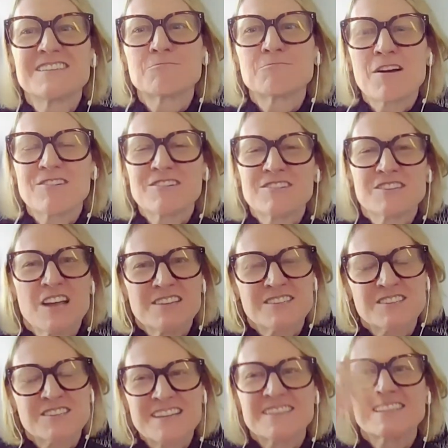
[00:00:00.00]
where it's
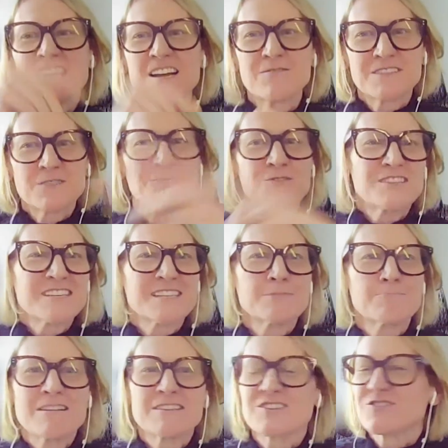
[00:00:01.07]
instead of different
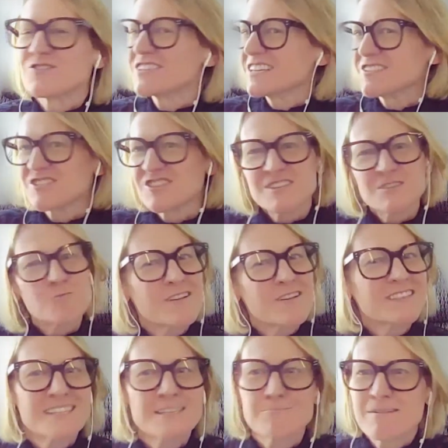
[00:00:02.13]
dispensers, it's just one
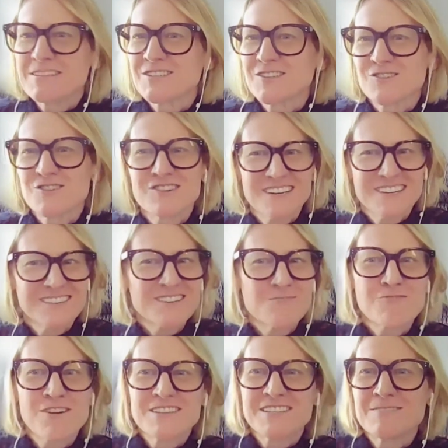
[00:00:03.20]
dispenser and you
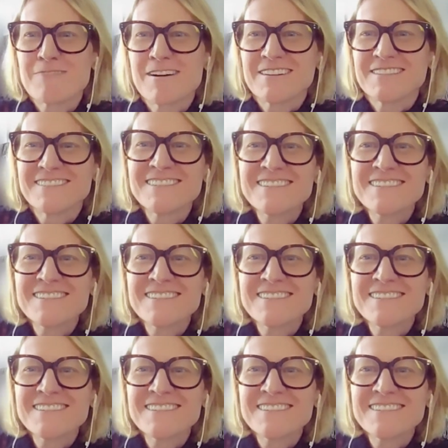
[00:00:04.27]
press the button.